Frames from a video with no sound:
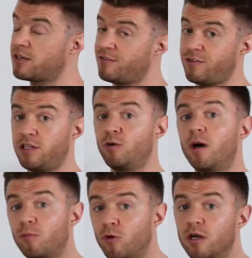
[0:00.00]
are gonna fill you
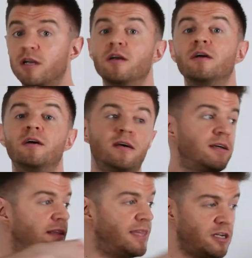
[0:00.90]
up more,
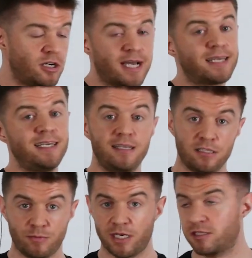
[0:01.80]
then you're not gonna eat
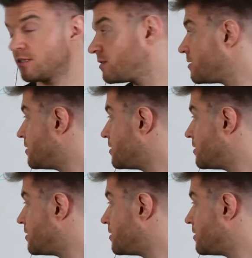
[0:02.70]
as much.